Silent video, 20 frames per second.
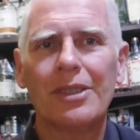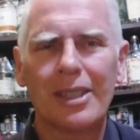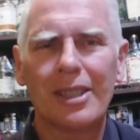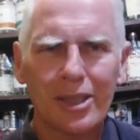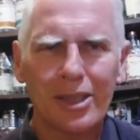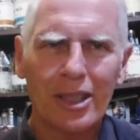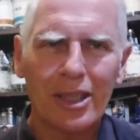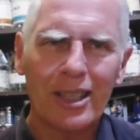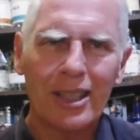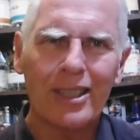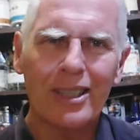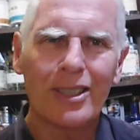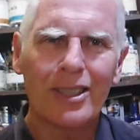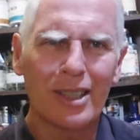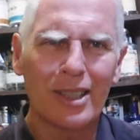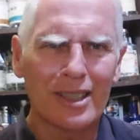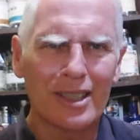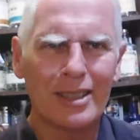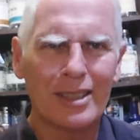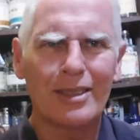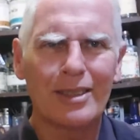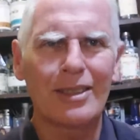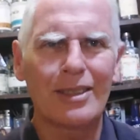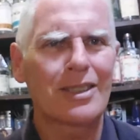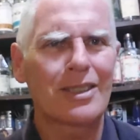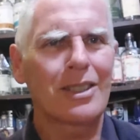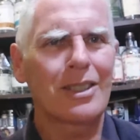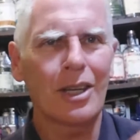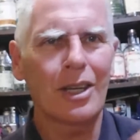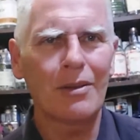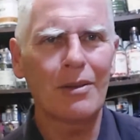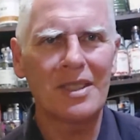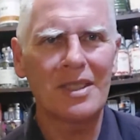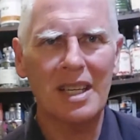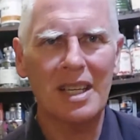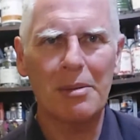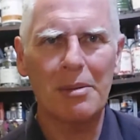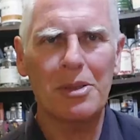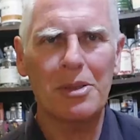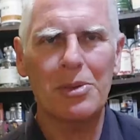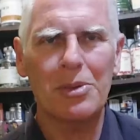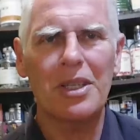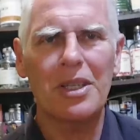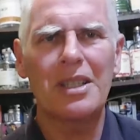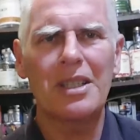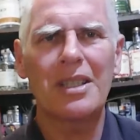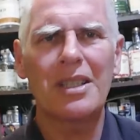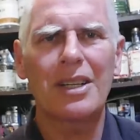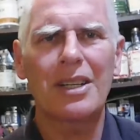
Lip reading: Oh, thank God, COVID's coming to an end.